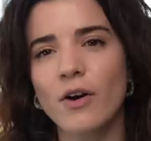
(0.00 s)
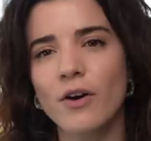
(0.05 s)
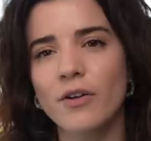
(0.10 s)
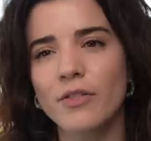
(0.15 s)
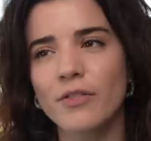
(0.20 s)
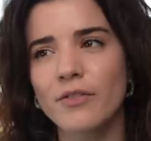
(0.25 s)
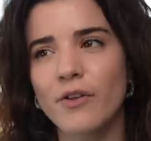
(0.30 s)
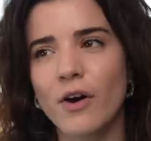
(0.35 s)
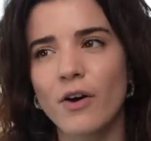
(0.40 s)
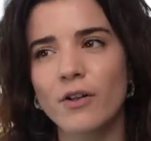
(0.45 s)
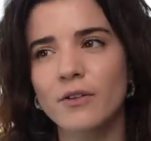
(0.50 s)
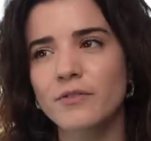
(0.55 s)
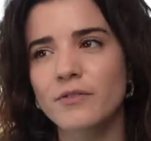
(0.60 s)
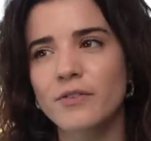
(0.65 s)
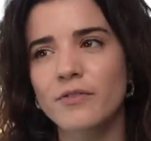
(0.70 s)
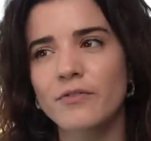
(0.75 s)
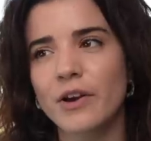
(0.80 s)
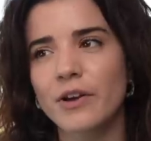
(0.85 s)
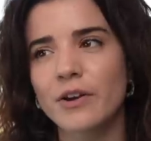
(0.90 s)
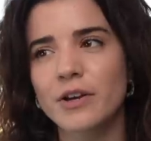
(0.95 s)
all of
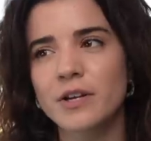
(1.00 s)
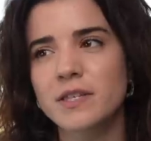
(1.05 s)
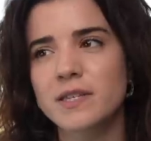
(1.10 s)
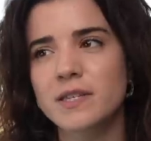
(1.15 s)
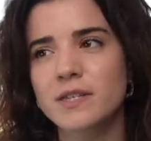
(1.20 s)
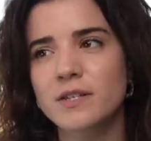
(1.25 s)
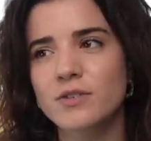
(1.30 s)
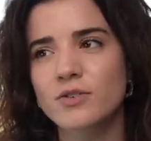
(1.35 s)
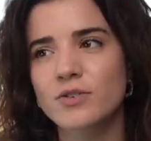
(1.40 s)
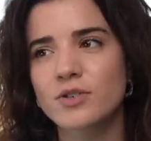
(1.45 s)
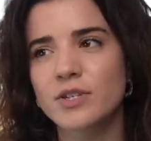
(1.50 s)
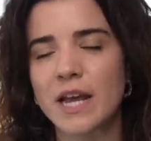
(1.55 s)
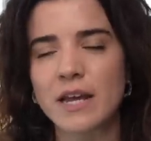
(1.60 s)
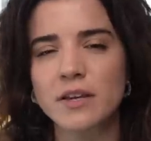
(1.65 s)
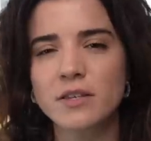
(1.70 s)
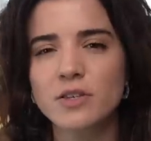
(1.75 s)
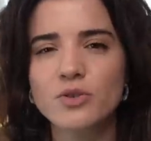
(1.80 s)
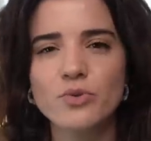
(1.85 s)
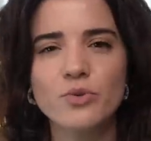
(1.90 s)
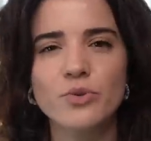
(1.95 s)
the various
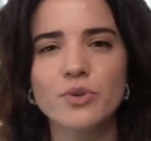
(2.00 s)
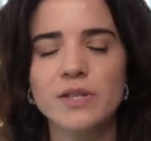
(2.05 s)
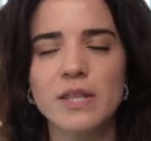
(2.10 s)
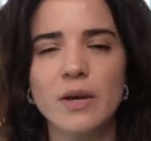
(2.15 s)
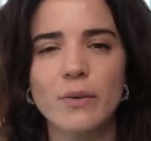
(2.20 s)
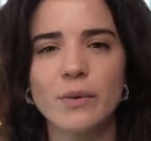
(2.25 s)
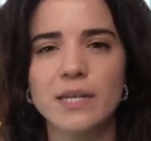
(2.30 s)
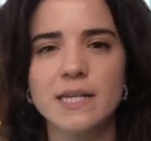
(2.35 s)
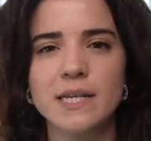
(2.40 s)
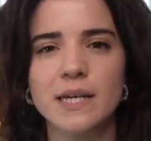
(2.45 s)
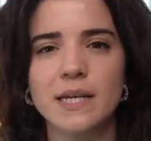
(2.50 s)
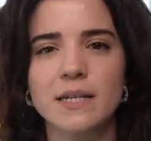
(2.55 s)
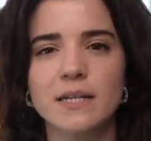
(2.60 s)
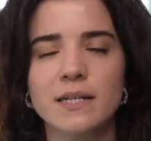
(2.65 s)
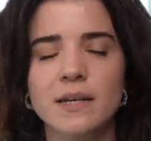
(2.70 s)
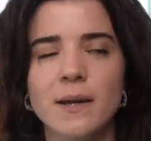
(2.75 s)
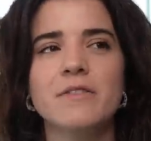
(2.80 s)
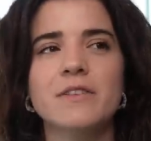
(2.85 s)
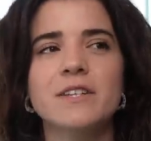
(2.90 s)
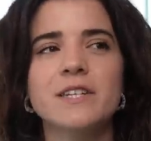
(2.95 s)
dance tours that we did.